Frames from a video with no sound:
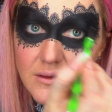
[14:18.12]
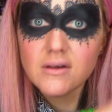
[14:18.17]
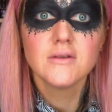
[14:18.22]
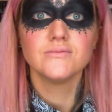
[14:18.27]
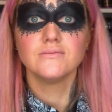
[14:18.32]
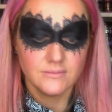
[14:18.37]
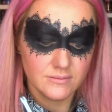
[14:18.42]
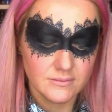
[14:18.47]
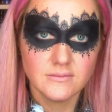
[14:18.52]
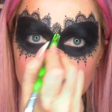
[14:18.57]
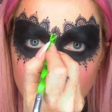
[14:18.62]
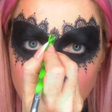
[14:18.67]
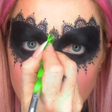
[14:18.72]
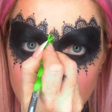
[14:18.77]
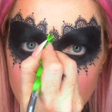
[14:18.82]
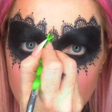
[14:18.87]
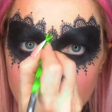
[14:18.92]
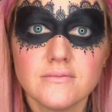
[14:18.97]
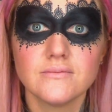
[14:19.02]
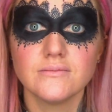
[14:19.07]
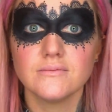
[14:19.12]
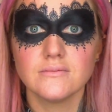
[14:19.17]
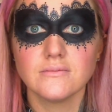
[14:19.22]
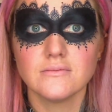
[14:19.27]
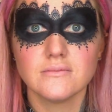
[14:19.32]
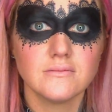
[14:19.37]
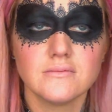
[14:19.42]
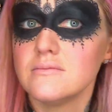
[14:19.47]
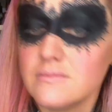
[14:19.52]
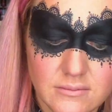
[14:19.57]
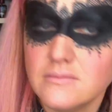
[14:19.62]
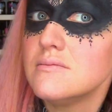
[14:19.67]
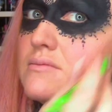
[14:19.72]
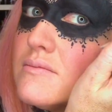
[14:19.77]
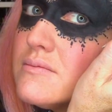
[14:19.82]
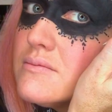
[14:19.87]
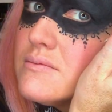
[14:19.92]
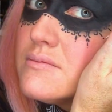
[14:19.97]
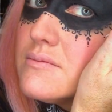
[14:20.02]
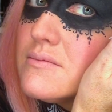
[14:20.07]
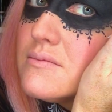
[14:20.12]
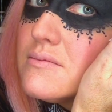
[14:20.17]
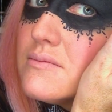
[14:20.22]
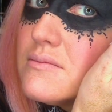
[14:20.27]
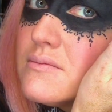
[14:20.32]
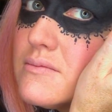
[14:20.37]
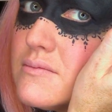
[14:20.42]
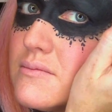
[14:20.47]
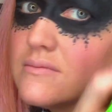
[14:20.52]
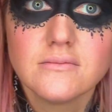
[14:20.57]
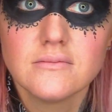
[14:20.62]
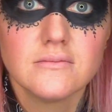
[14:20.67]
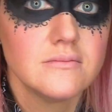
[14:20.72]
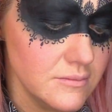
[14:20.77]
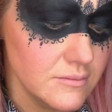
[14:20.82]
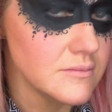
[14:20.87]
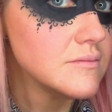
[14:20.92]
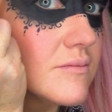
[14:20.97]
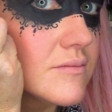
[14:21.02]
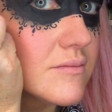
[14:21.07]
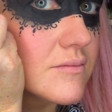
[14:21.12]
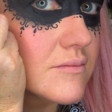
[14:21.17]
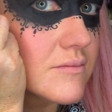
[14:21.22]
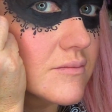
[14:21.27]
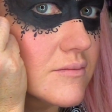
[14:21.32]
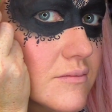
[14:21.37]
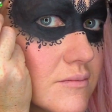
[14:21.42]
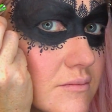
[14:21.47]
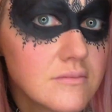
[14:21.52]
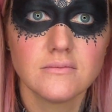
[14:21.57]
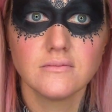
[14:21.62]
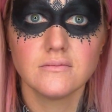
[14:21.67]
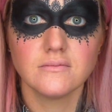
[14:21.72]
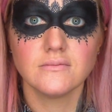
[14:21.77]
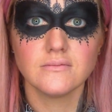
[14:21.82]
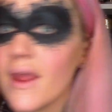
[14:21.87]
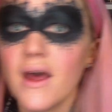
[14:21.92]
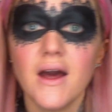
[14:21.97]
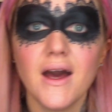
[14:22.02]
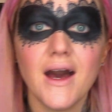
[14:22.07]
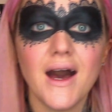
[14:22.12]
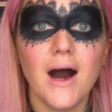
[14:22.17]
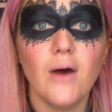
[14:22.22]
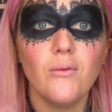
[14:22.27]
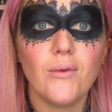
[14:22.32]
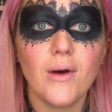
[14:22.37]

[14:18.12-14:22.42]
liquid and dot it straight on. I